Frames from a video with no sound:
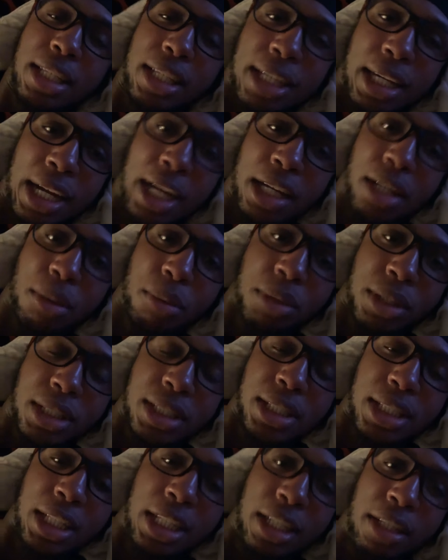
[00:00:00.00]
kind of
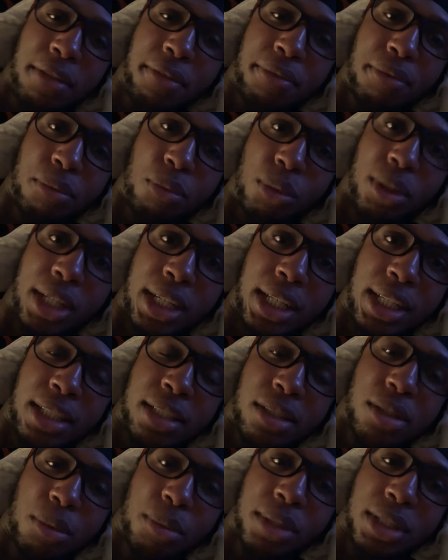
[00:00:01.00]
received what
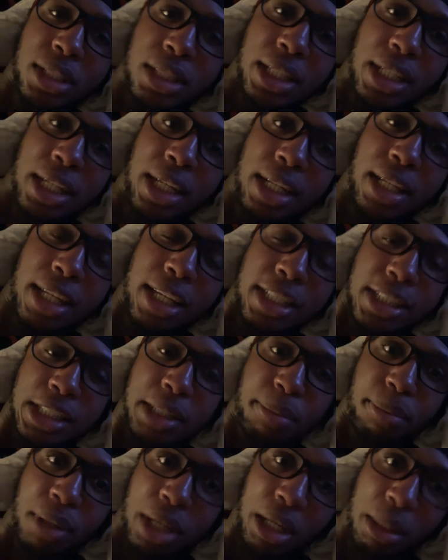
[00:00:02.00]
Issa was saying. Like, she
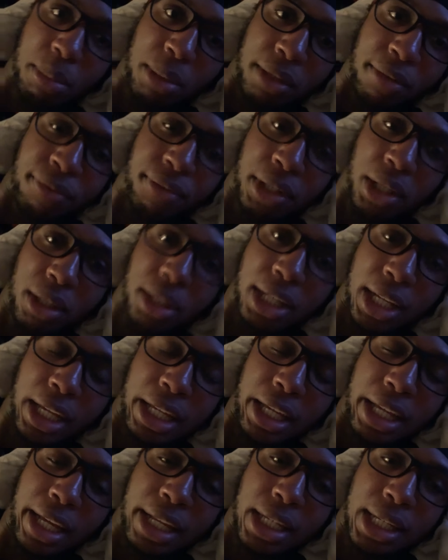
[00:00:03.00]
probably felt
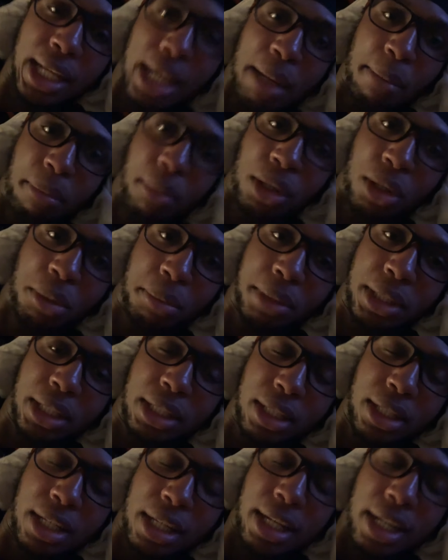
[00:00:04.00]
like in that moment
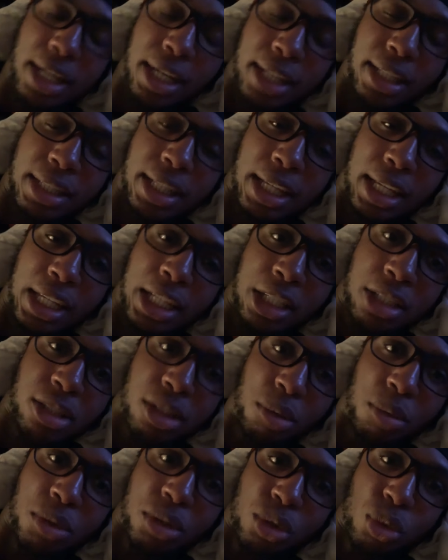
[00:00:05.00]
that Issa
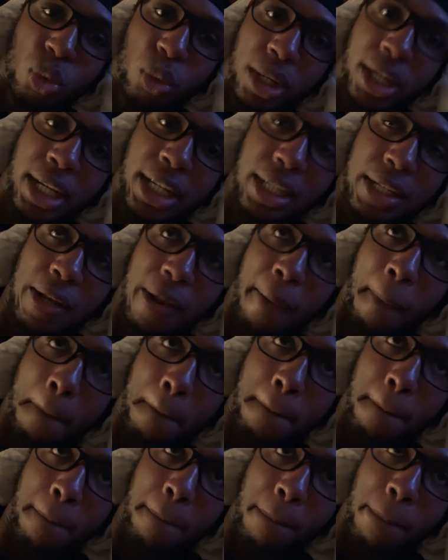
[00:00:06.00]
was right.
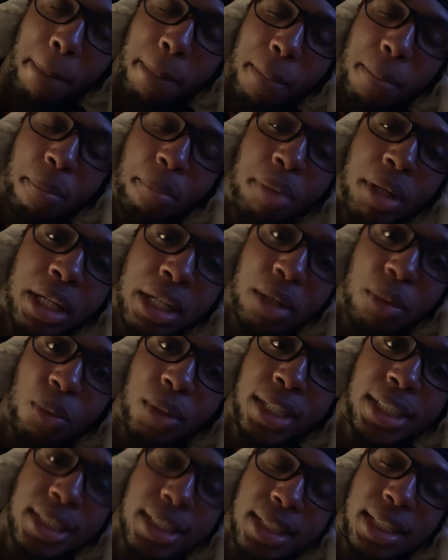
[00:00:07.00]
But it
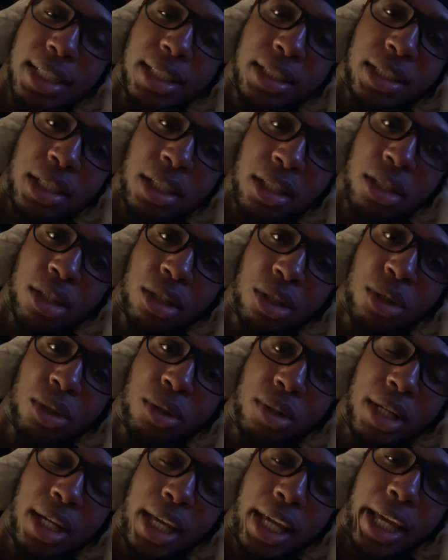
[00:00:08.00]
wasn't until
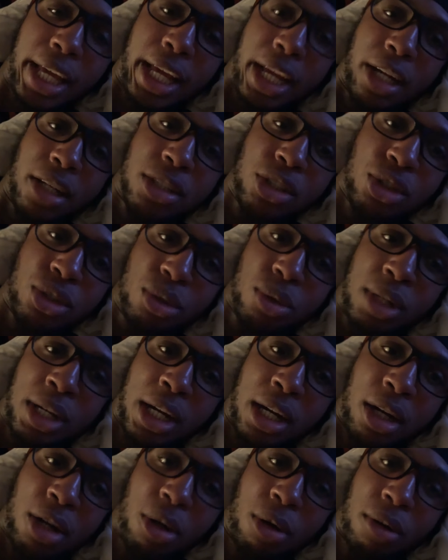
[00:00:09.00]
Andrew
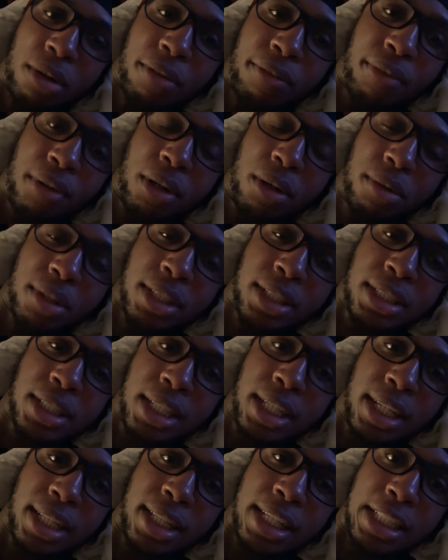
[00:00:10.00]
got her on the phone and
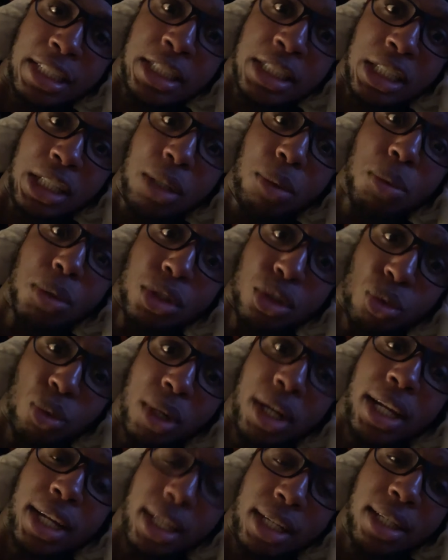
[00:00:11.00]
said that she was
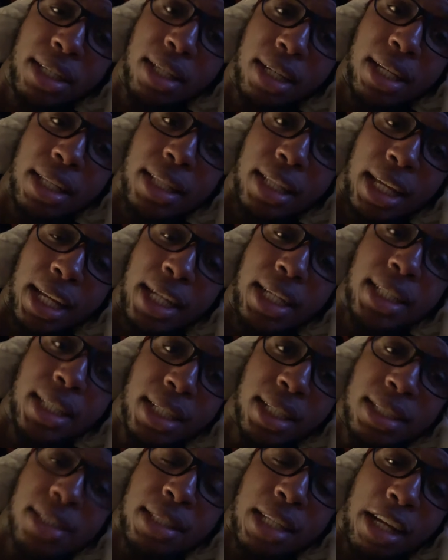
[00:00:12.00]
right, that he
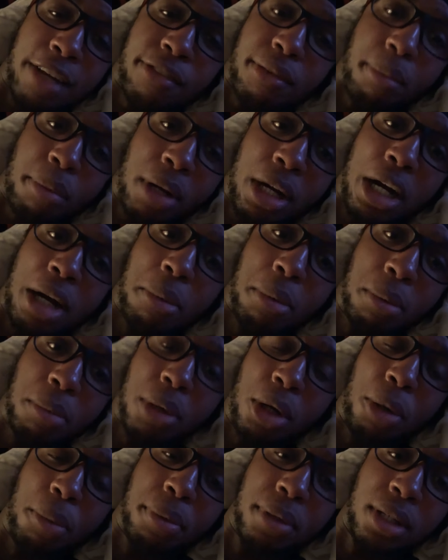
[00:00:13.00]
does have a problem
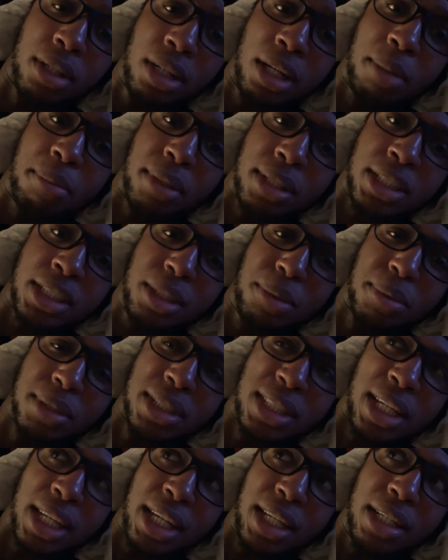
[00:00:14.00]
opening up, that she was
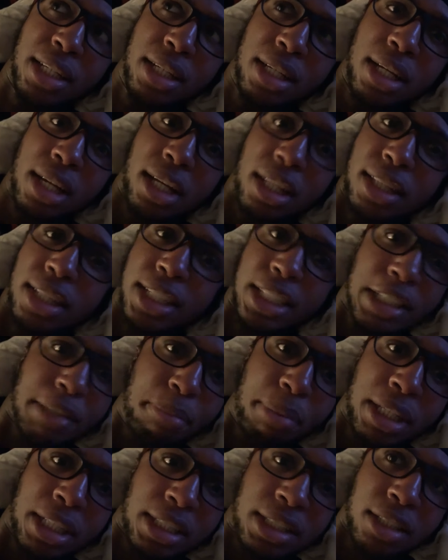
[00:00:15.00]
like, this
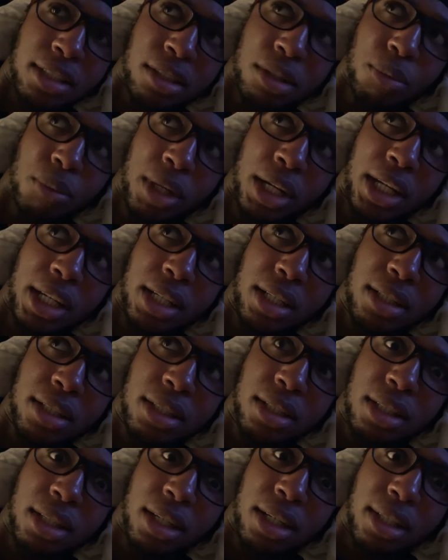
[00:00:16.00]
bitch isn't right.
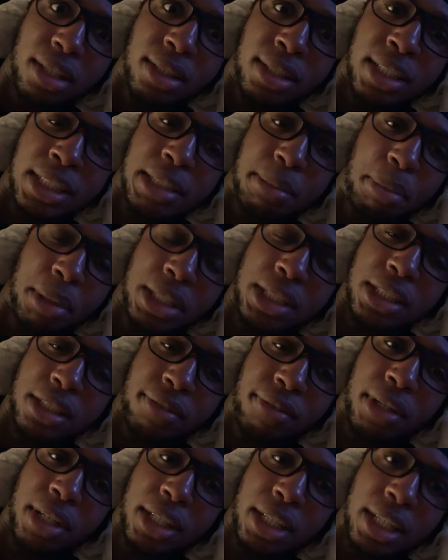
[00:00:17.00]
This bitch is
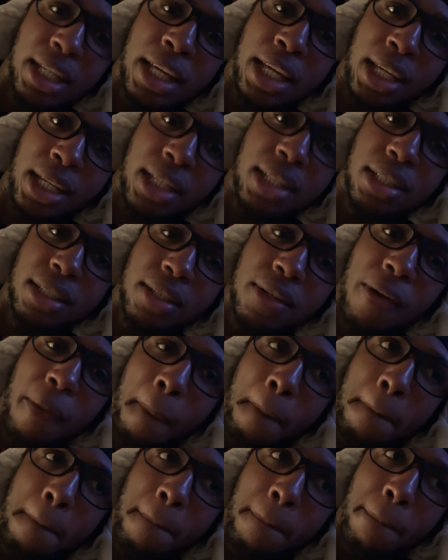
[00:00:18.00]
fucking hating.
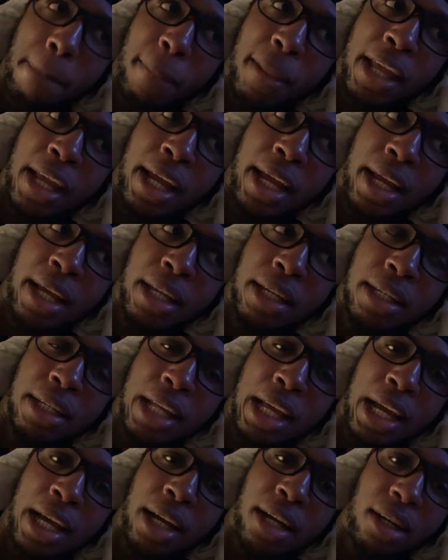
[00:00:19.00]
And
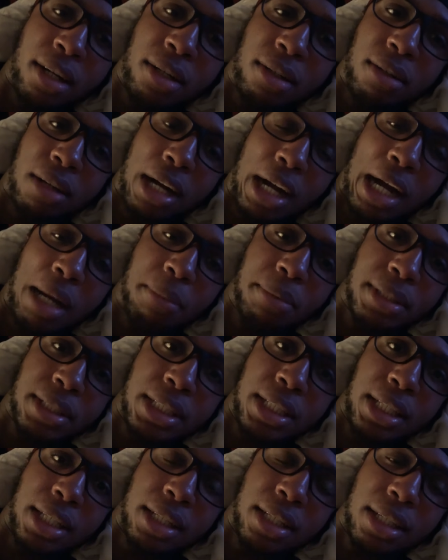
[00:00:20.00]
now I'm
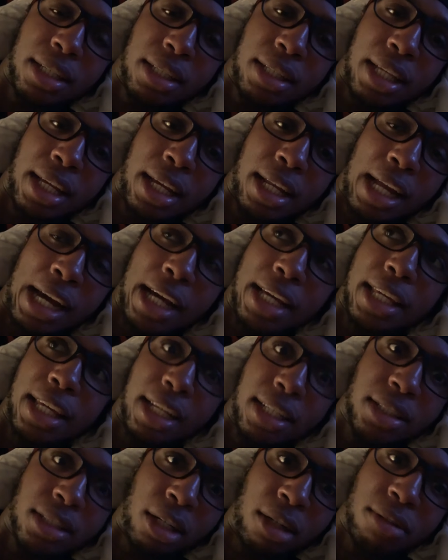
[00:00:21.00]
seeing that I
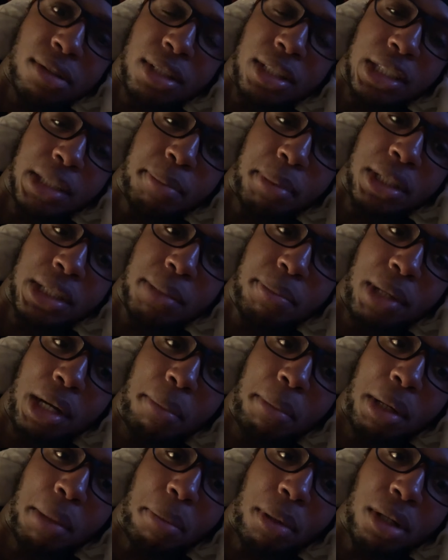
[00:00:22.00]
can't talk to this bitch about
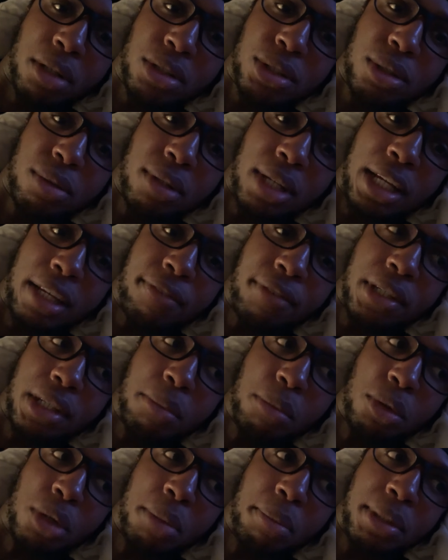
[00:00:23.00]
my personal life
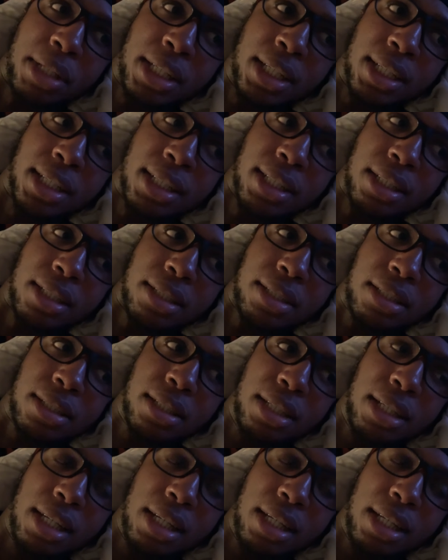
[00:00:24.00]
anymore because